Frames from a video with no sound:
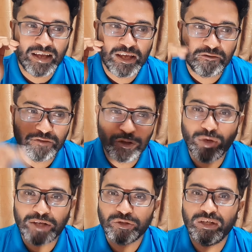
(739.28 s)
if
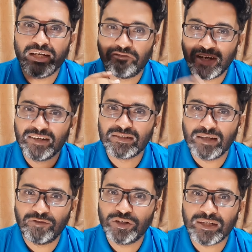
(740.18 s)
you actually a fragrance
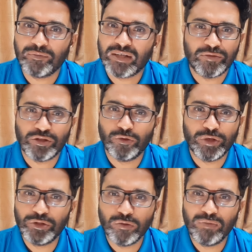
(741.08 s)
lover sometimes you know
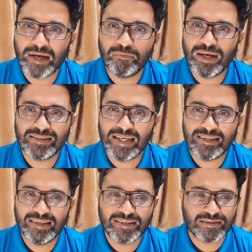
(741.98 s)
we do blind buys
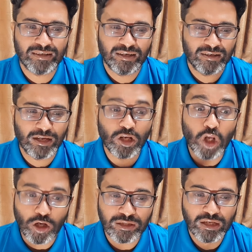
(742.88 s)
like this uh, a
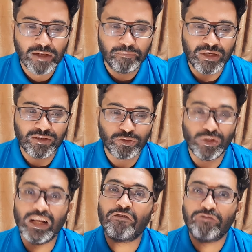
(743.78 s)
lot because
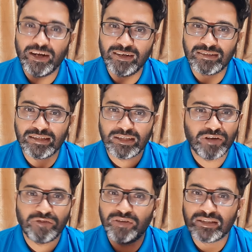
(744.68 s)
we love fragrances
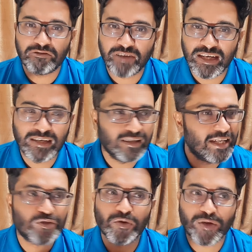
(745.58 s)
even if it's a fail
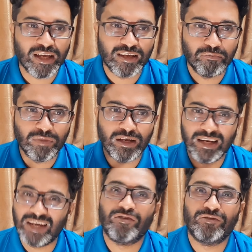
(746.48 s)
it's okay
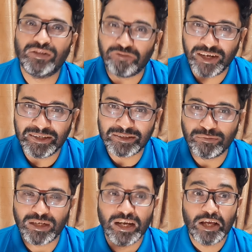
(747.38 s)
love of the fragrance
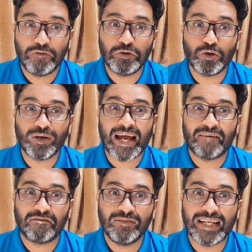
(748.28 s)
but if you don't
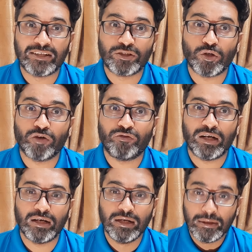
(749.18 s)
have that sort of
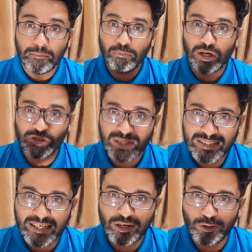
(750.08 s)
a budget
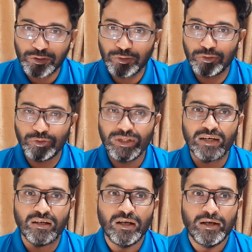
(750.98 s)
that allows you to do
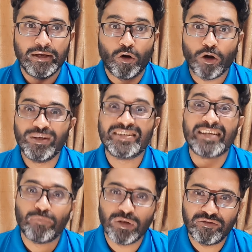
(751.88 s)
that always
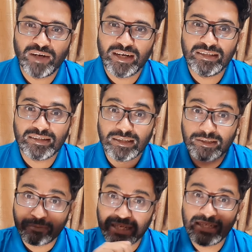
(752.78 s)
sample a fragrance
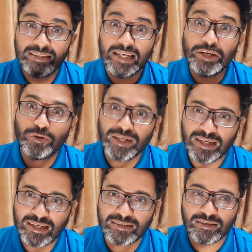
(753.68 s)
smell it then you
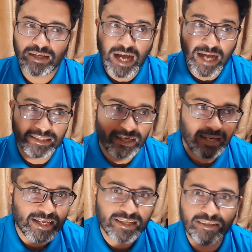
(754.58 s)
realize either i
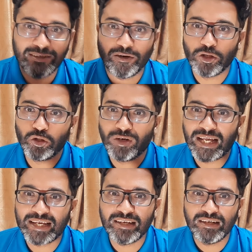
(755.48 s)
like it or don't
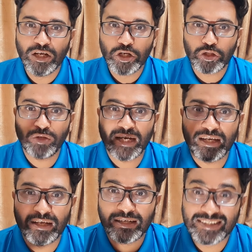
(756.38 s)
like it should
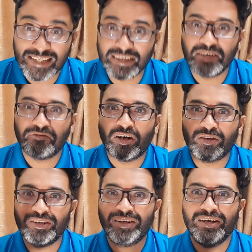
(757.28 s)
i study it
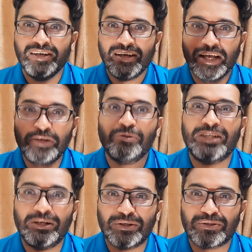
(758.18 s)
further it will
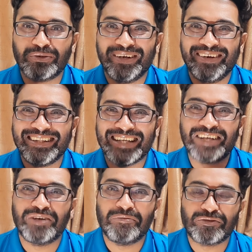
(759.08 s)
tell you a story, right?
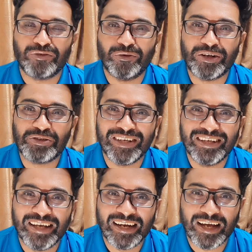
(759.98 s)
Thanks very much for
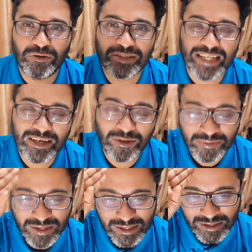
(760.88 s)
watching, and I will sign
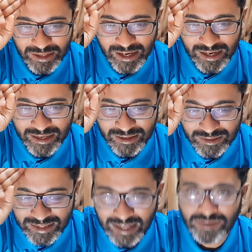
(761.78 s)
out. And
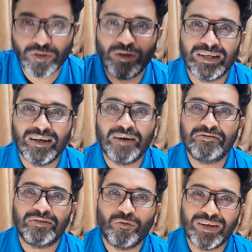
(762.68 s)
thanks for all the love
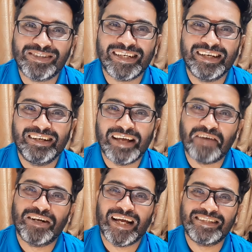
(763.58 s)
once again.
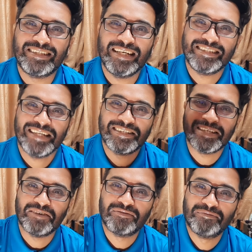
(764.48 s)
Have a nice day. Stay
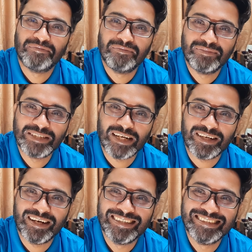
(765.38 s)
safe. Ta
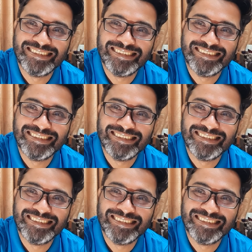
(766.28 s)
ta.